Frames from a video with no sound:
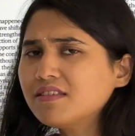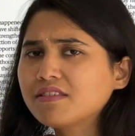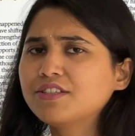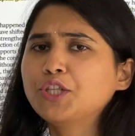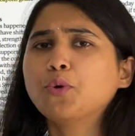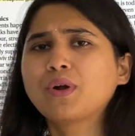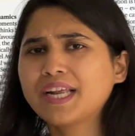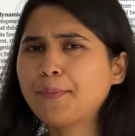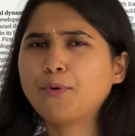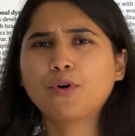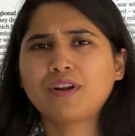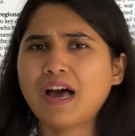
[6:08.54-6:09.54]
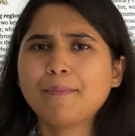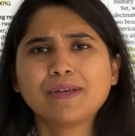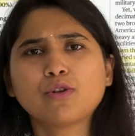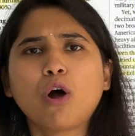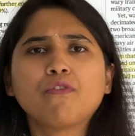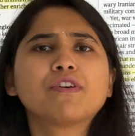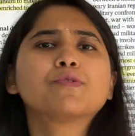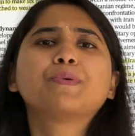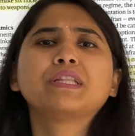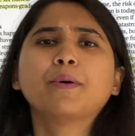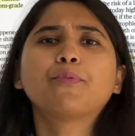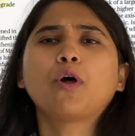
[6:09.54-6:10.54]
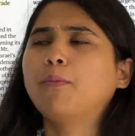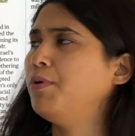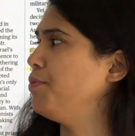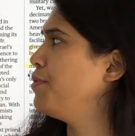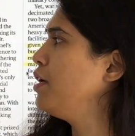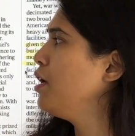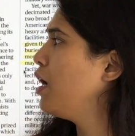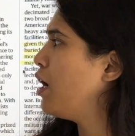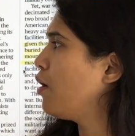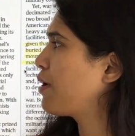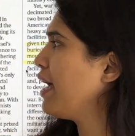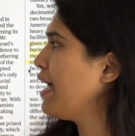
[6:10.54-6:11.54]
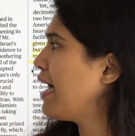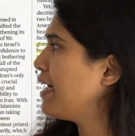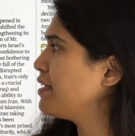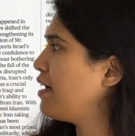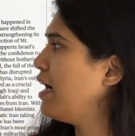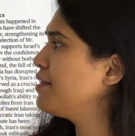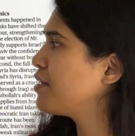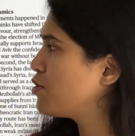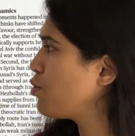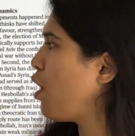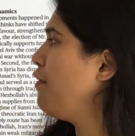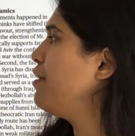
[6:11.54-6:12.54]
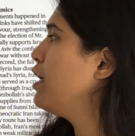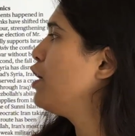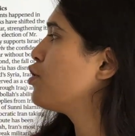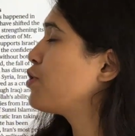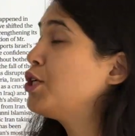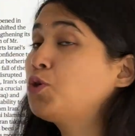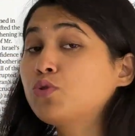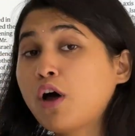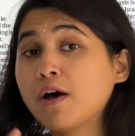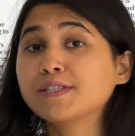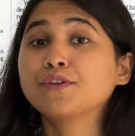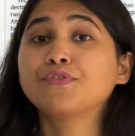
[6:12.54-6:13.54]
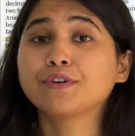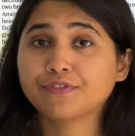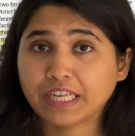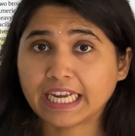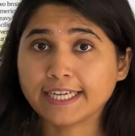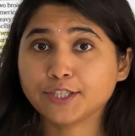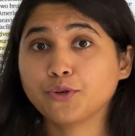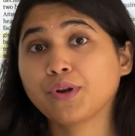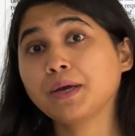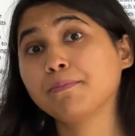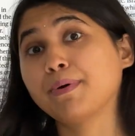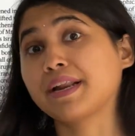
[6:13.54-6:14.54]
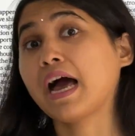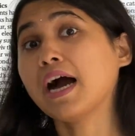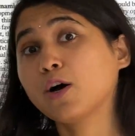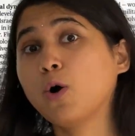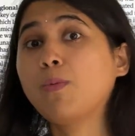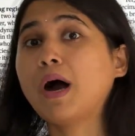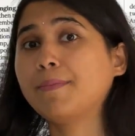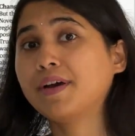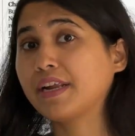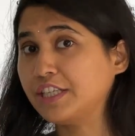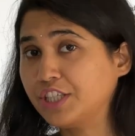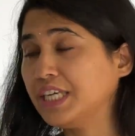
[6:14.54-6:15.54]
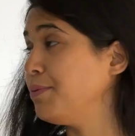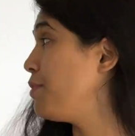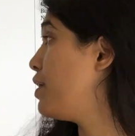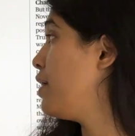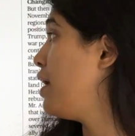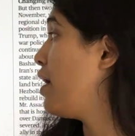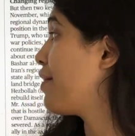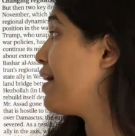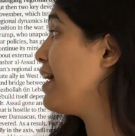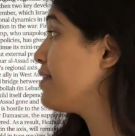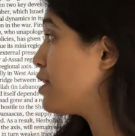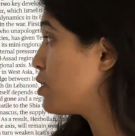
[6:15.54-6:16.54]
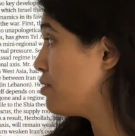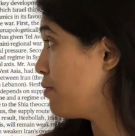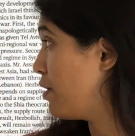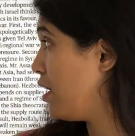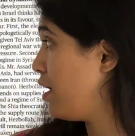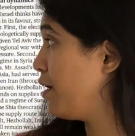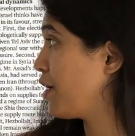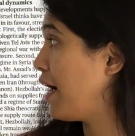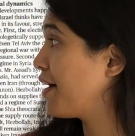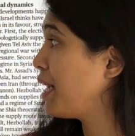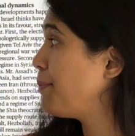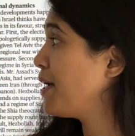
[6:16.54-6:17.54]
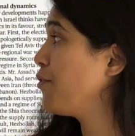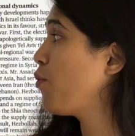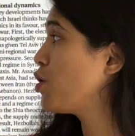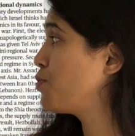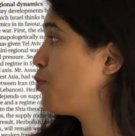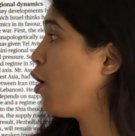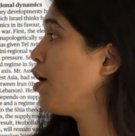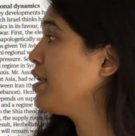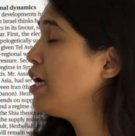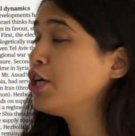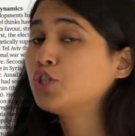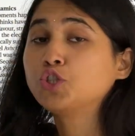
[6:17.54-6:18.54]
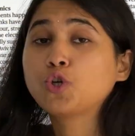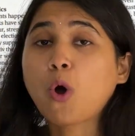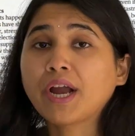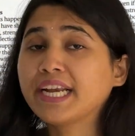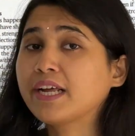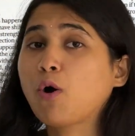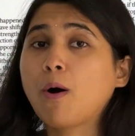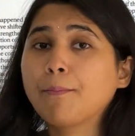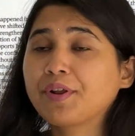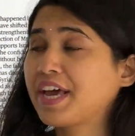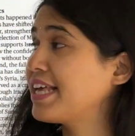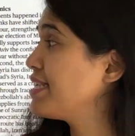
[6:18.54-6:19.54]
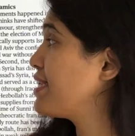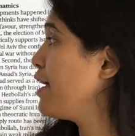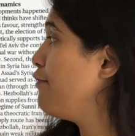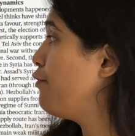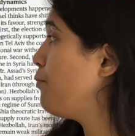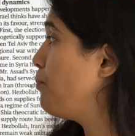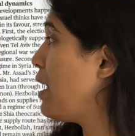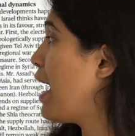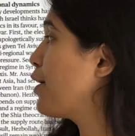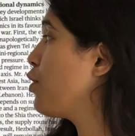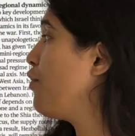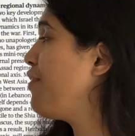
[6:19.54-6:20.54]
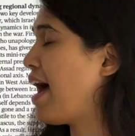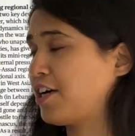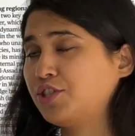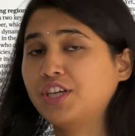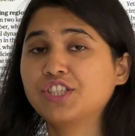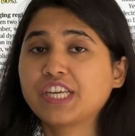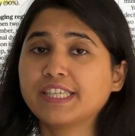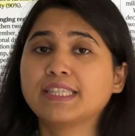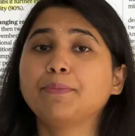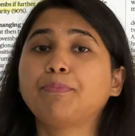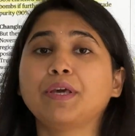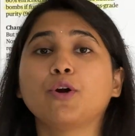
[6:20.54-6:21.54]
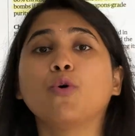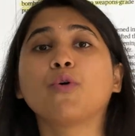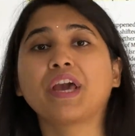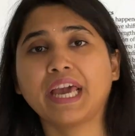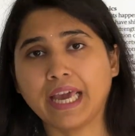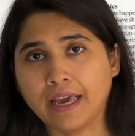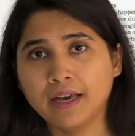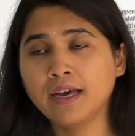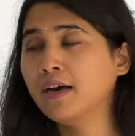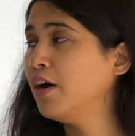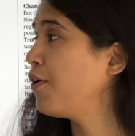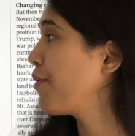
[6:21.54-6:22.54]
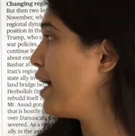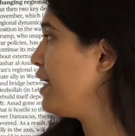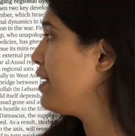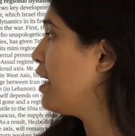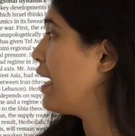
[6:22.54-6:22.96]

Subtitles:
nuclear program has always been a problem. Okay, and unresolved. So in 2015, during Barack Obama regime, right, this agreement was brought, Joint Comprehensive Plan of Action, JCPOA, right,